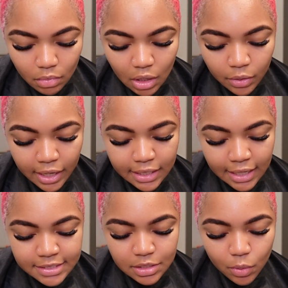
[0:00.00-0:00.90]
Okay,
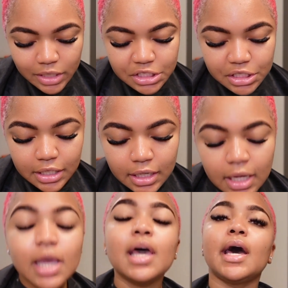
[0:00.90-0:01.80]
next
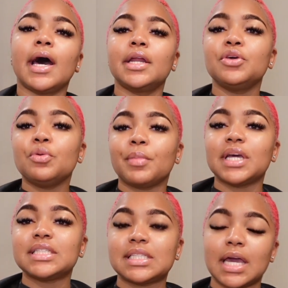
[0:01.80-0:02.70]
question. How do you
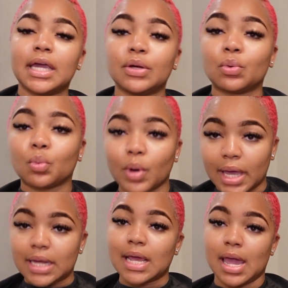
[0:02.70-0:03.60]
maintain
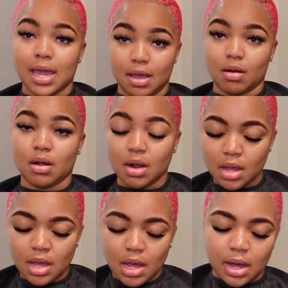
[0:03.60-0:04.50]
red hair?
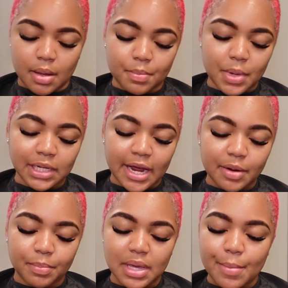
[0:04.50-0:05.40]
A lot
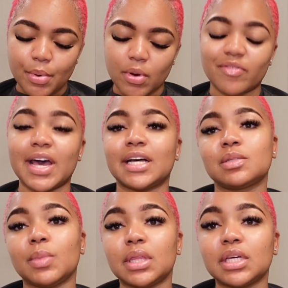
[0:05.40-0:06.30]
of people have
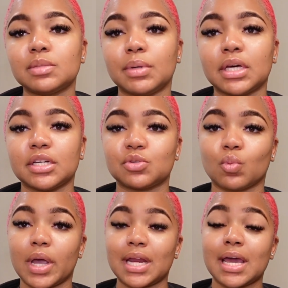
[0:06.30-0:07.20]
asked me this because
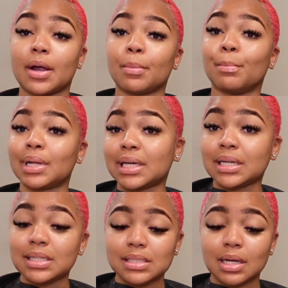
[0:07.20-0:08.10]
red hair
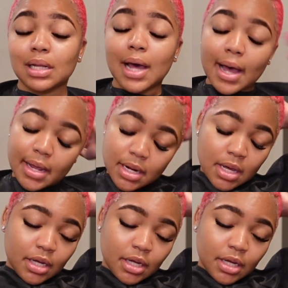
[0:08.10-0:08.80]
bleeds a lot.